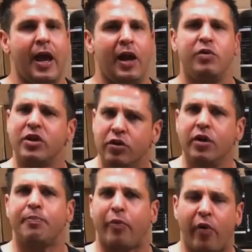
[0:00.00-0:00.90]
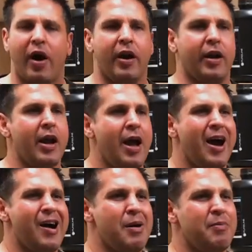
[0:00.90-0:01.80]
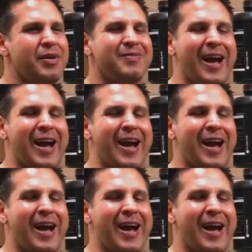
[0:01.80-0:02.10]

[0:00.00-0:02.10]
and it was a good product. But